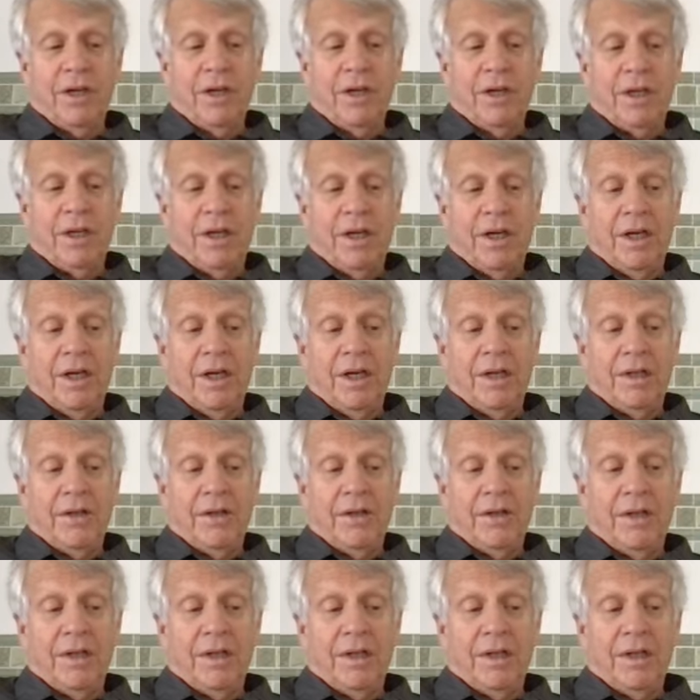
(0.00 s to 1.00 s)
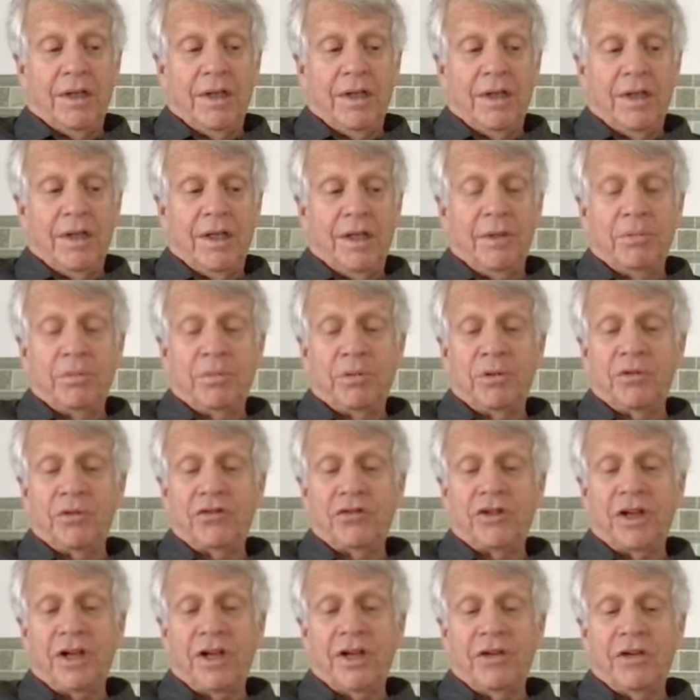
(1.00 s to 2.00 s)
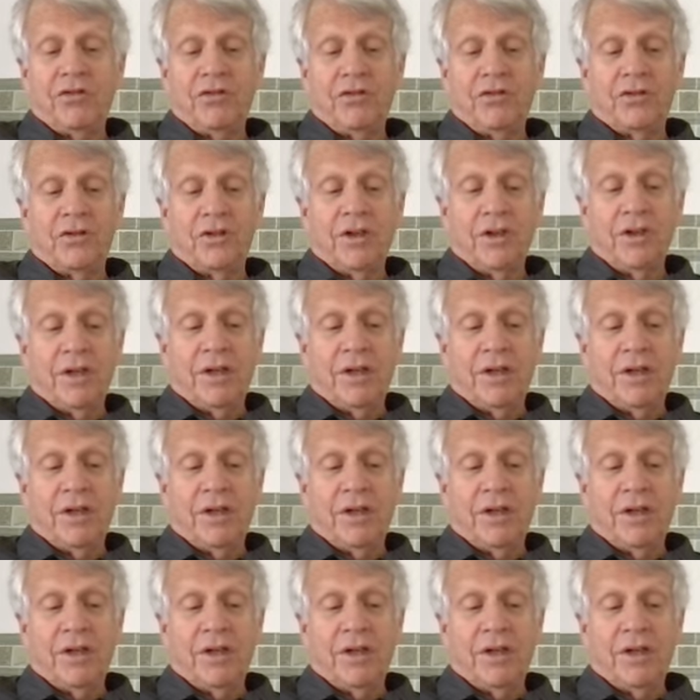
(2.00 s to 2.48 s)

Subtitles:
the imprecise